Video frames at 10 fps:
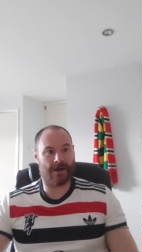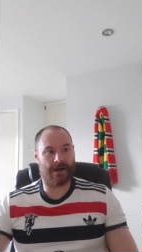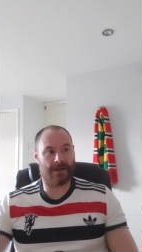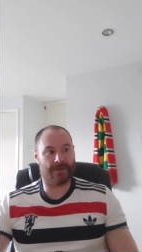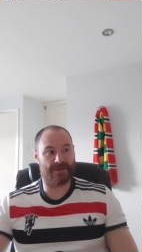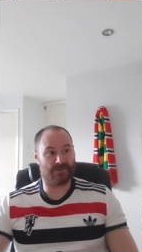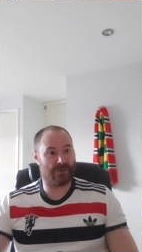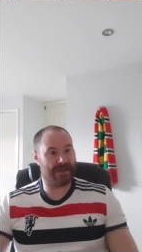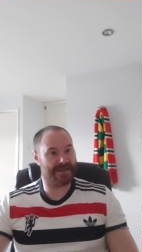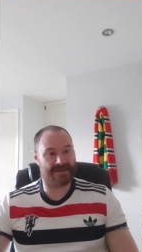And there's
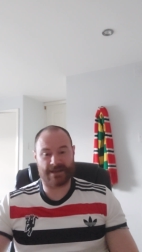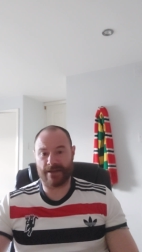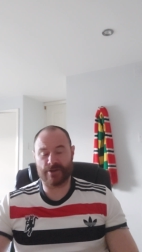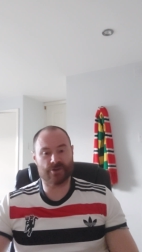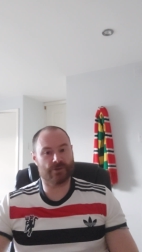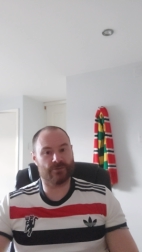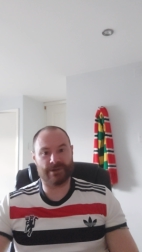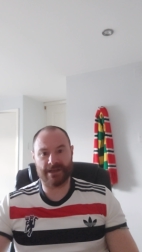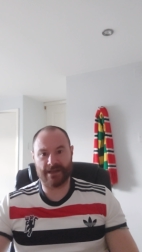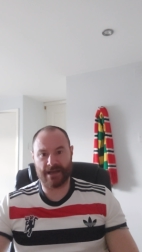players in there that shouldn't
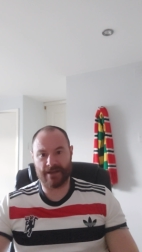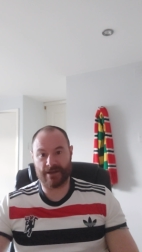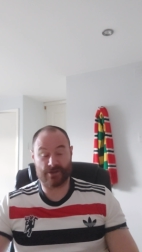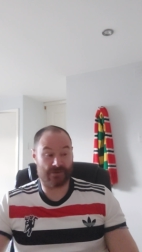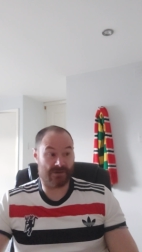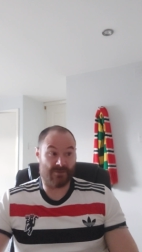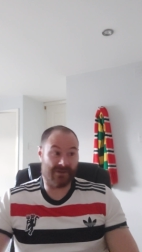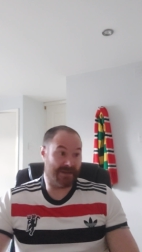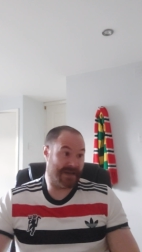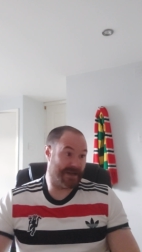be there, that shouldn't have been
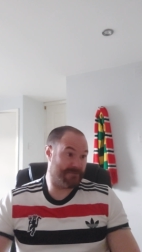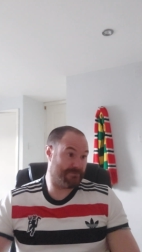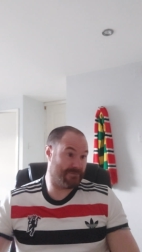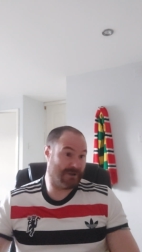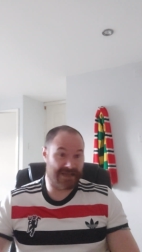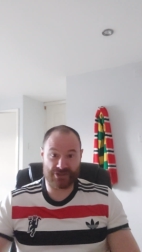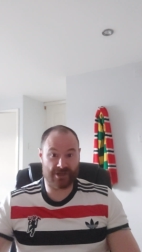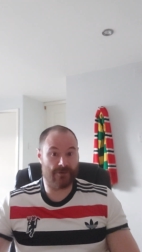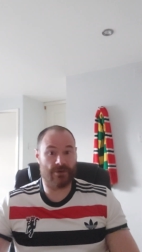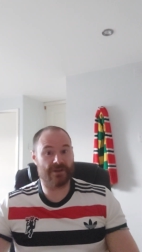there last
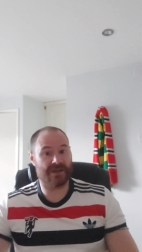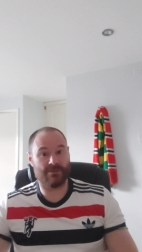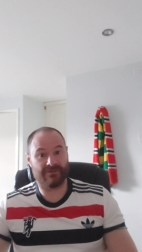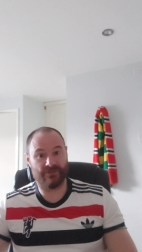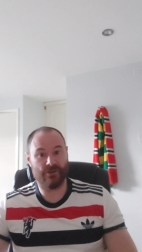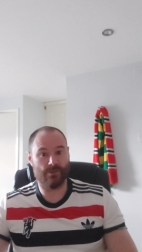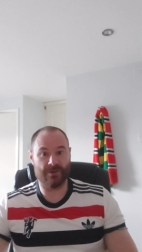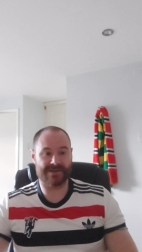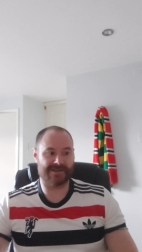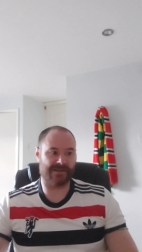year or the year before, but
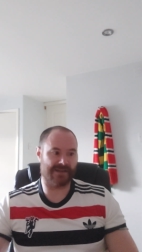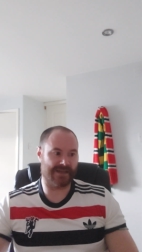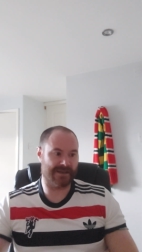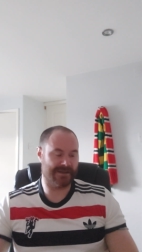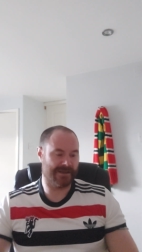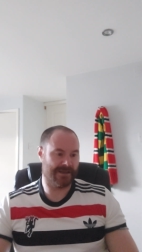they're still here.